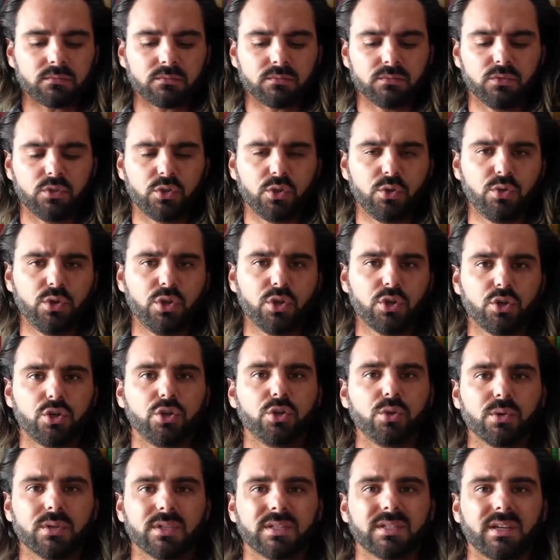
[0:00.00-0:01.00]
do your
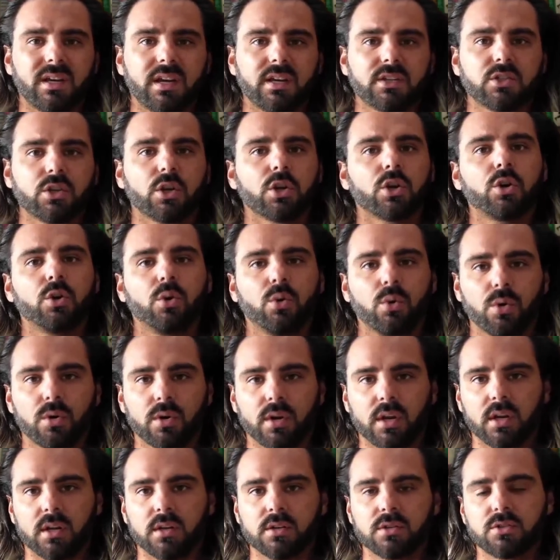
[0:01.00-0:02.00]
unit size
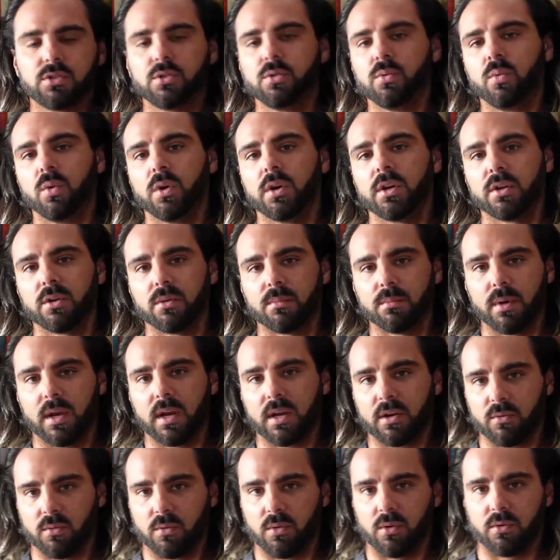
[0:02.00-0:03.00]
according to what your
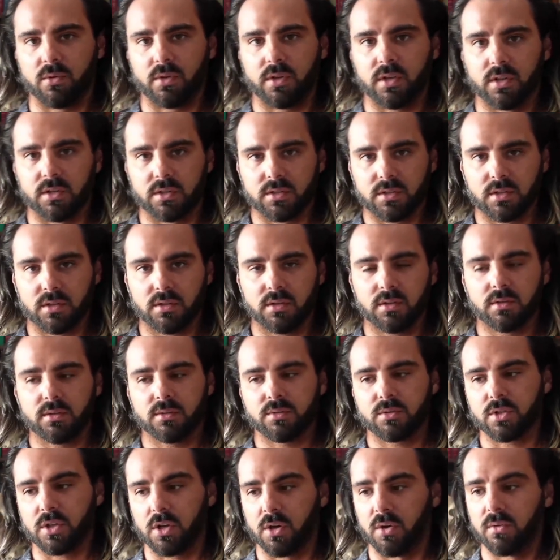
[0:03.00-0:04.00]
bankroll is.
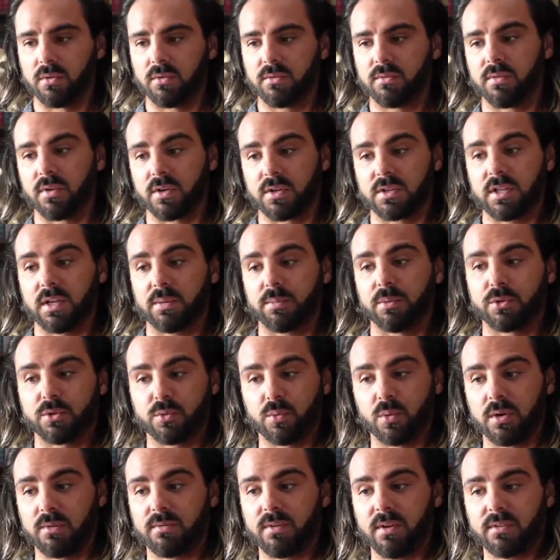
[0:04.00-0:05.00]
So, for example, a
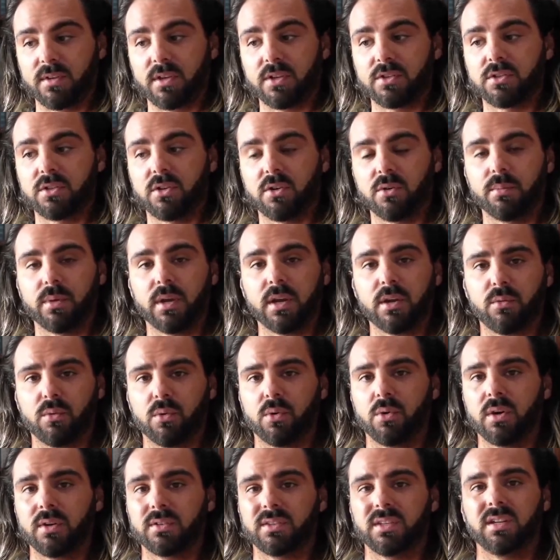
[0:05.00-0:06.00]
$25,000
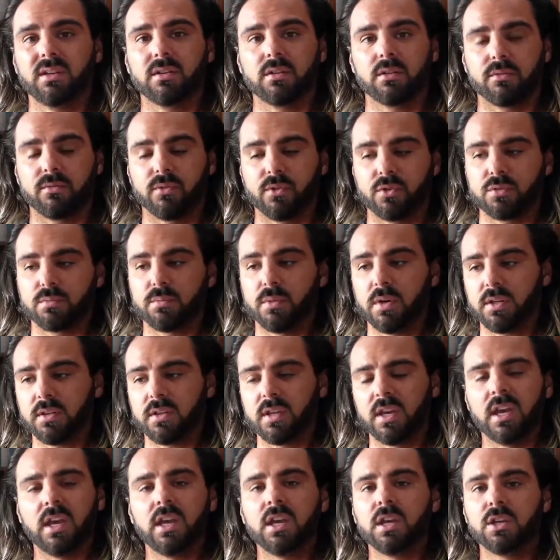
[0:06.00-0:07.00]
bankroll at the end of the first month,
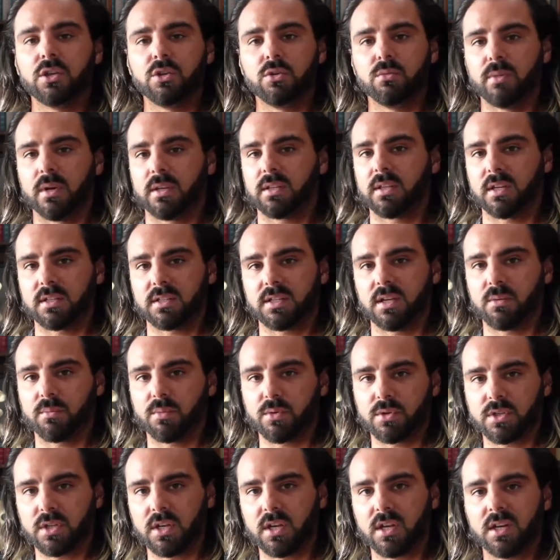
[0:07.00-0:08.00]
you make that
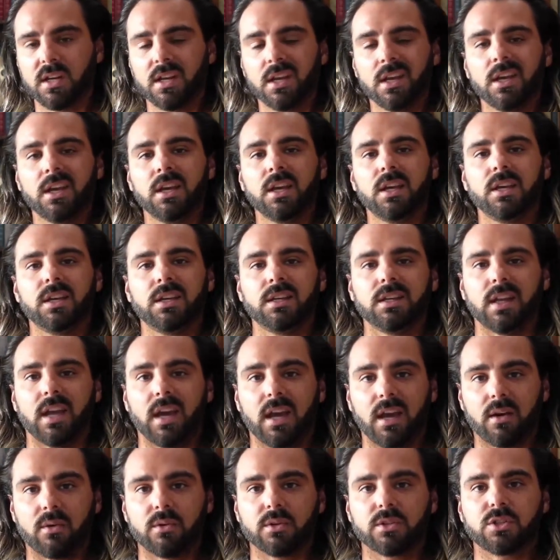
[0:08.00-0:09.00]
10%.
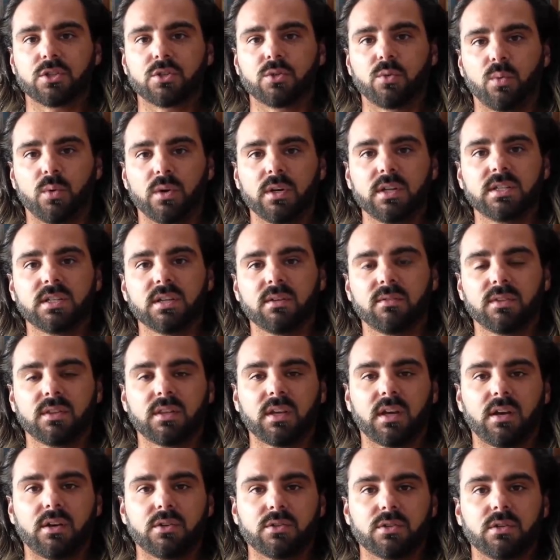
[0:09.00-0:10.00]
Now it's
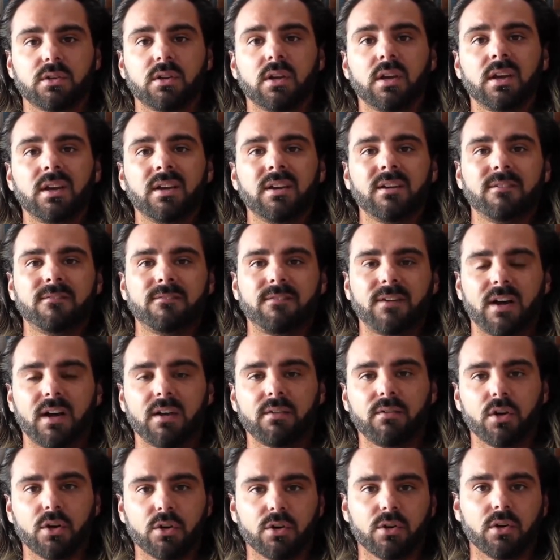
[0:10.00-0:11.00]

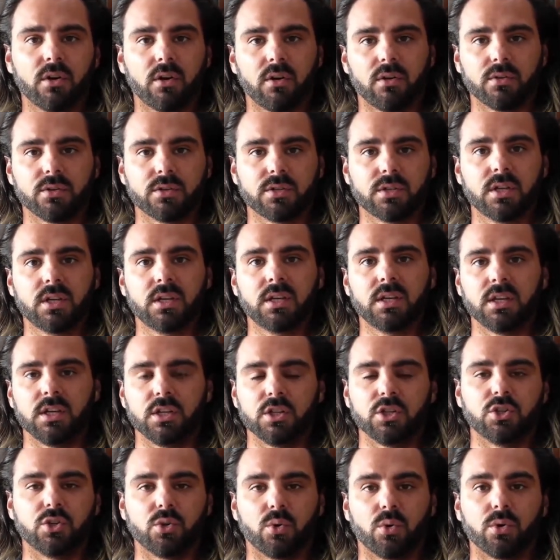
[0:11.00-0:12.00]
$27,500
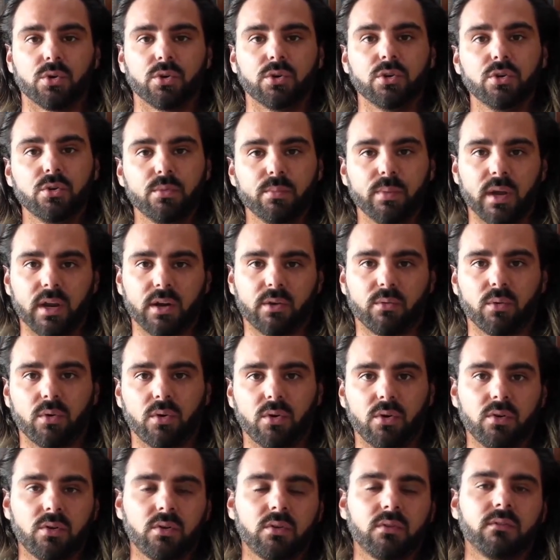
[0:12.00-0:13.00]
is your new
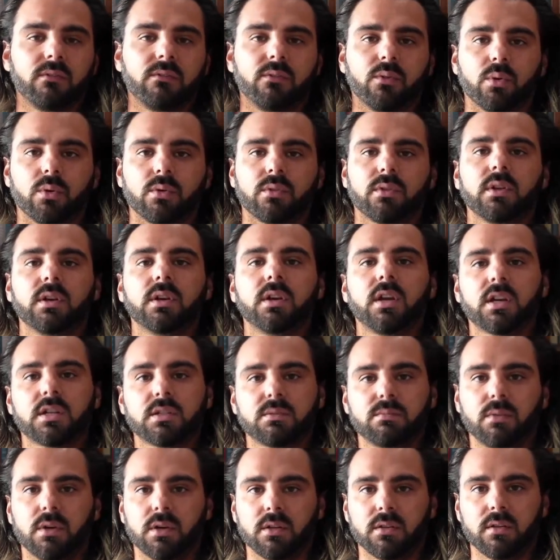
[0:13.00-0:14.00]
bankroll for the next
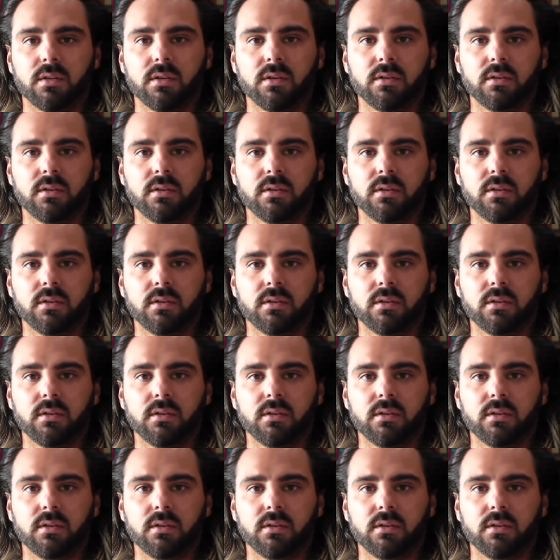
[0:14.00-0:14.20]
month.